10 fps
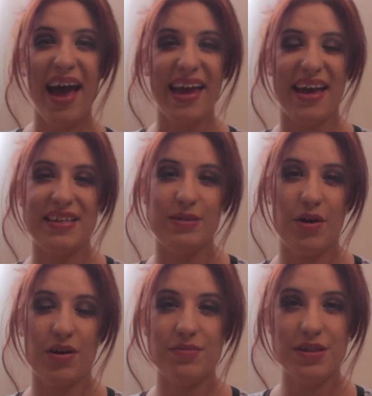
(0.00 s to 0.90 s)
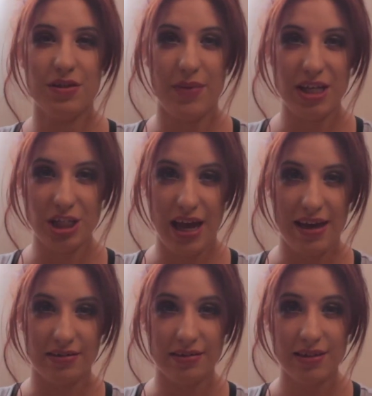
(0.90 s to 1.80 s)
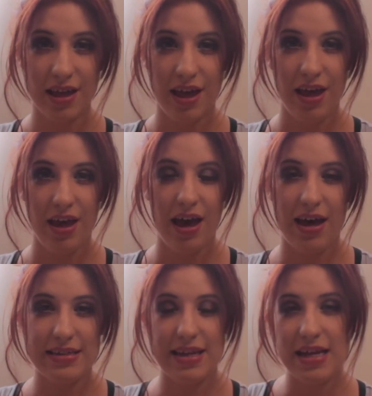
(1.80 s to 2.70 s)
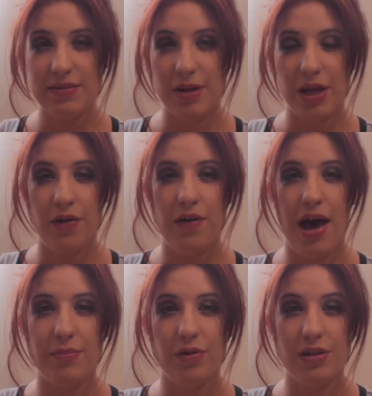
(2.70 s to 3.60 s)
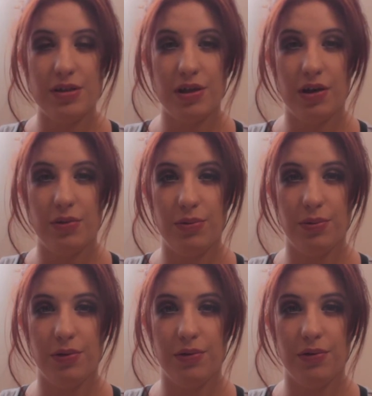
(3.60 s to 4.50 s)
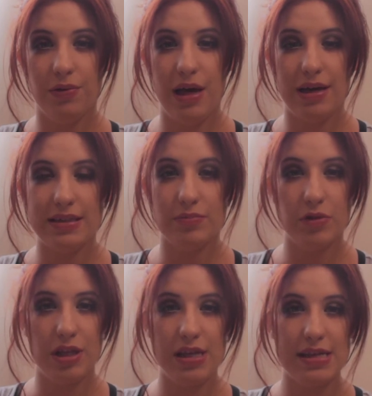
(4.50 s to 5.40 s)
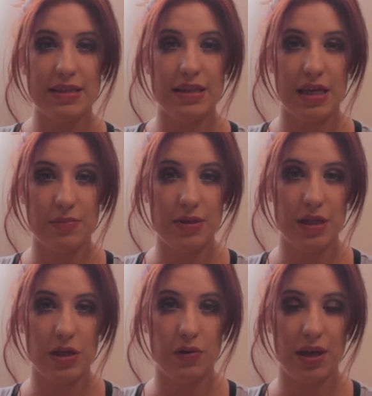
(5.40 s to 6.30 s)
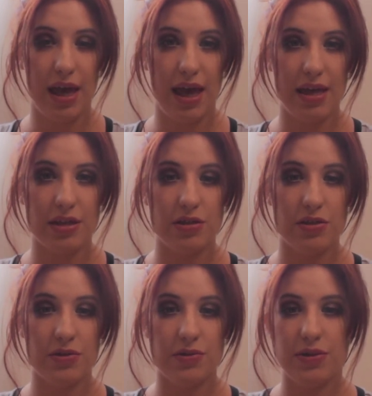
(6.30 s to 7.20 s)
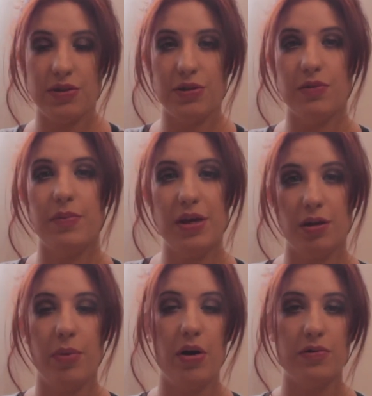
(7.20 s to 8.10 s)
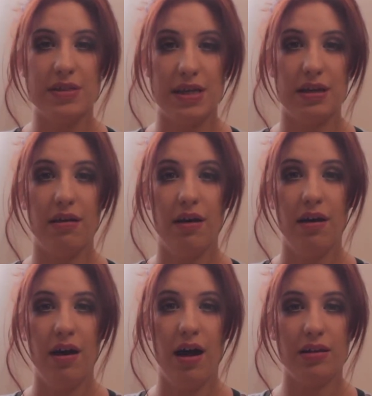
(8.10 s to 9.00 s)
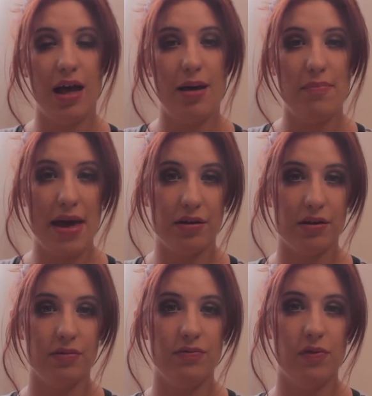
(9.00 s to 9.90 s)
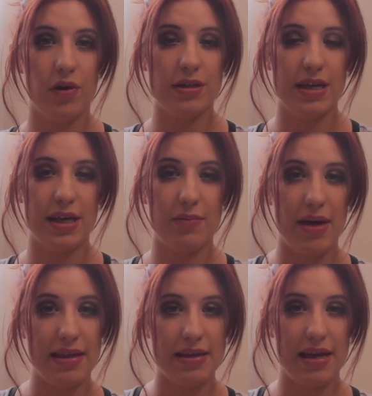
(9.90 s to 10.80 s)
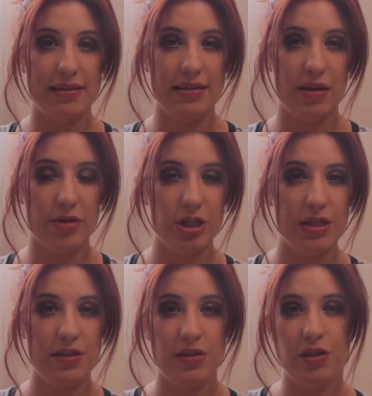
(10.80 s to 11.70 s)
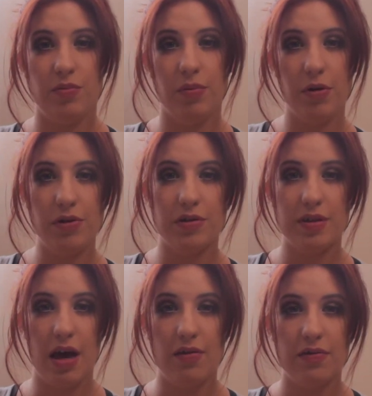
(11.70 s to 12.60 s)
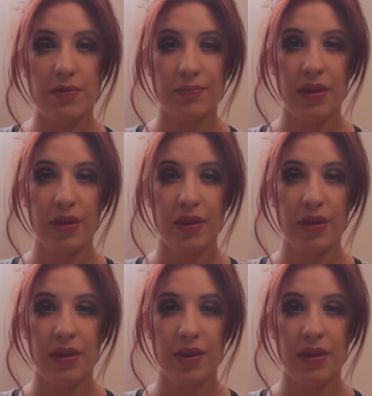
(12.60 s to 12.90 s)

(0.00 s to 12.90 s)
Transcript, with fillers: Hi guys, welcome to my channel. Uh, today's video I'm going to go through uh, some really easy tips that you can use to make your posing a lot better for taking belly dance images to promote yourself.